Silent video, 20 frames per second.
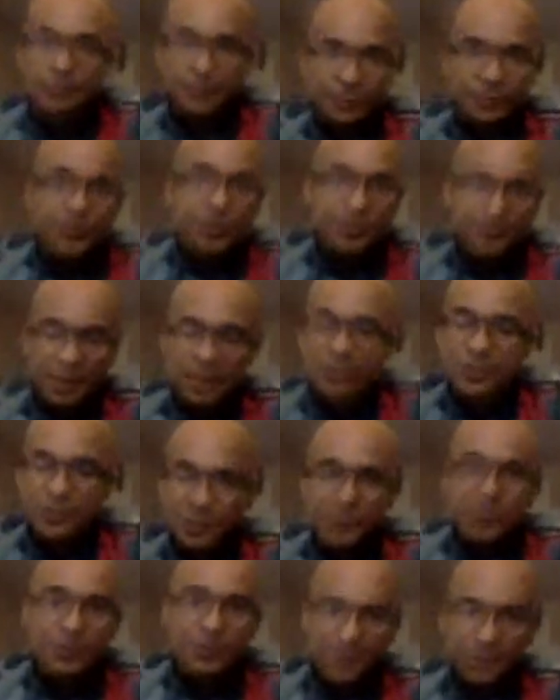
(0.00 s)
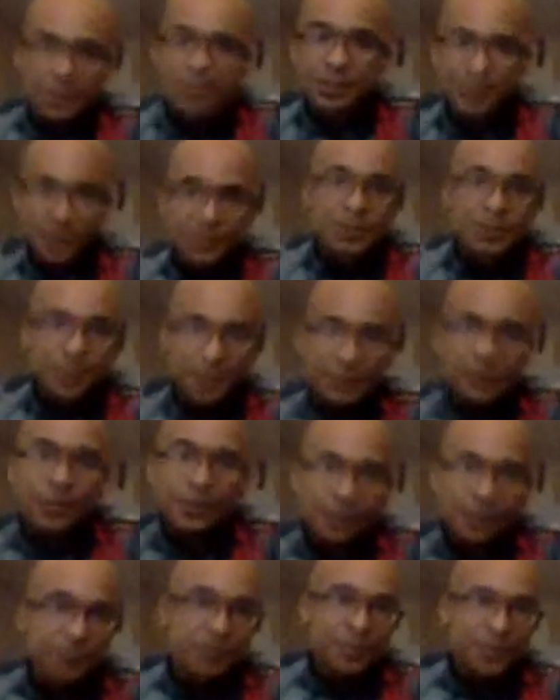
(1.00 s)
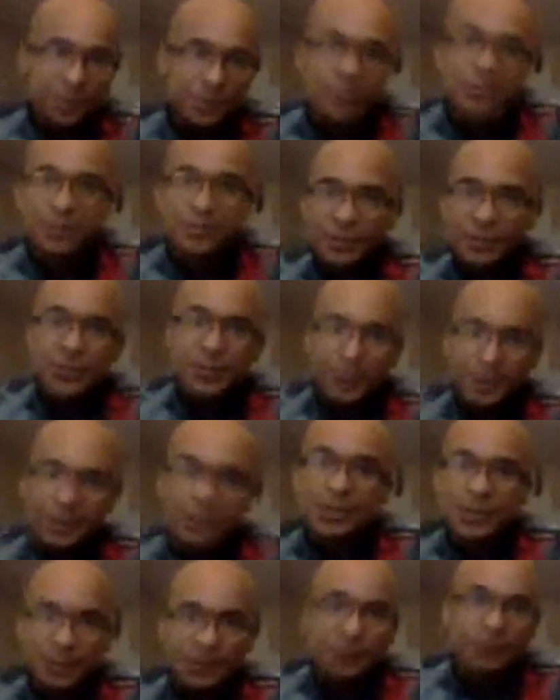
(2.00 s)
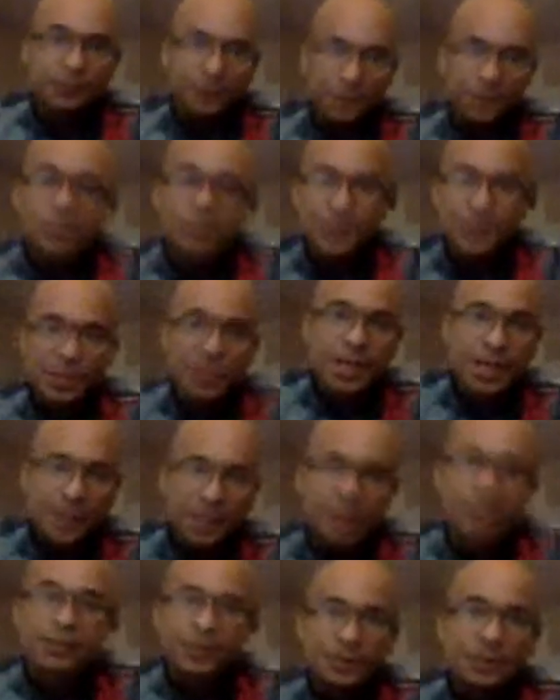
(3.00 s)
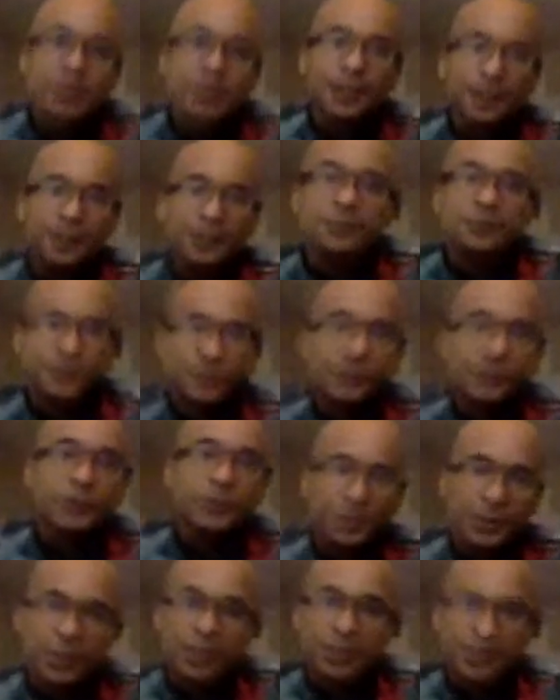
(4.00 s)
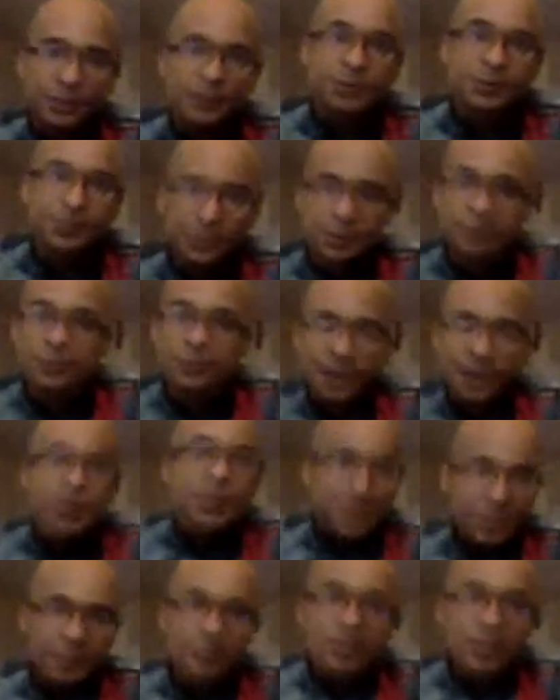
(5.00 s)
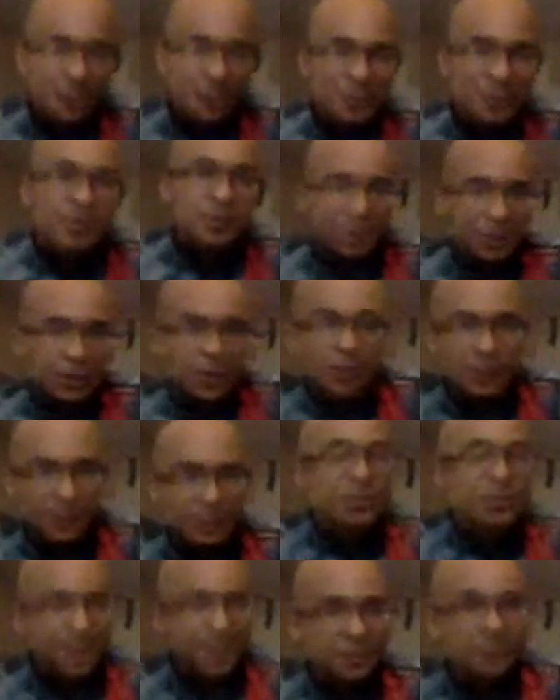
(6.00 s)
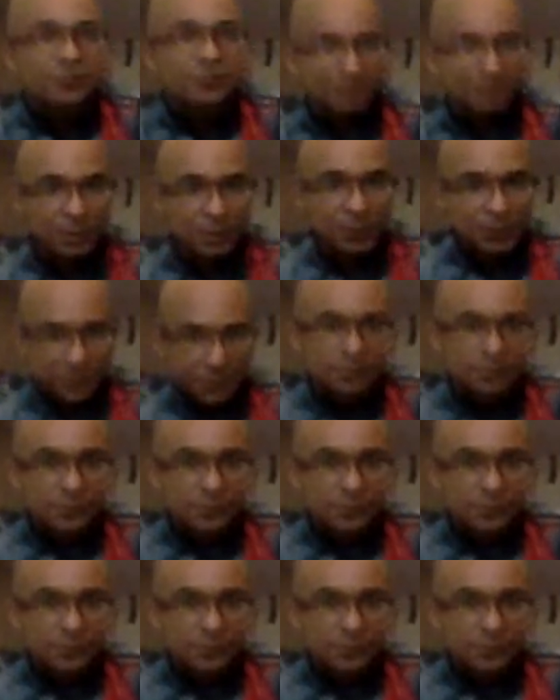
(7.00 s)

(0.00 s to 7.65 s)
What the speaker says: when the message starts getting significantly mixed, you start seeing shades of green. Sometimes people call it shades of blue.